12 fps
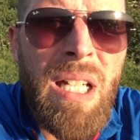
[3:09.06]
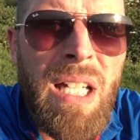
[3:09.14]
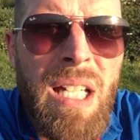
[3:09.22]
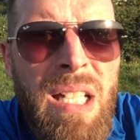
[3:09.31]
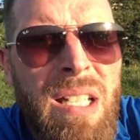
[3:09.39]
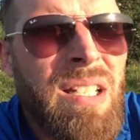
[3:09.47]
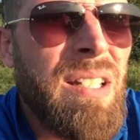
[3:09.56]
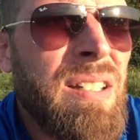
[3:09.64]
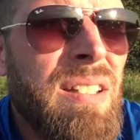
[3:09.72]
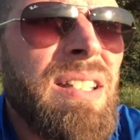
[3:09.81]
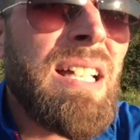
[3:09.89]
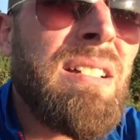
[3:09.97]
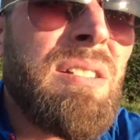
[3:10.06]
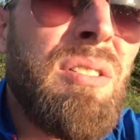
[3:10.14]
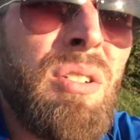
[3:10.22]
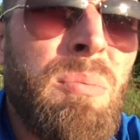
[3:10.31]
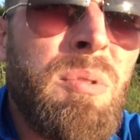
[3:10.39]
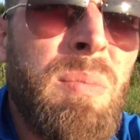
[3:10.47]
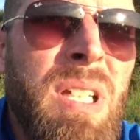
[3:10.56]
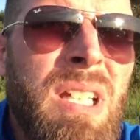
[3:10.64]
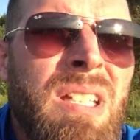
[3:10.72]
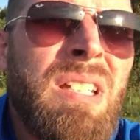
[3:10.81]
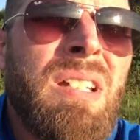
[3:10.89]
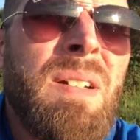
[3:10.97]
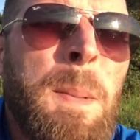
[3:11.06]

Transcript: And that stopped me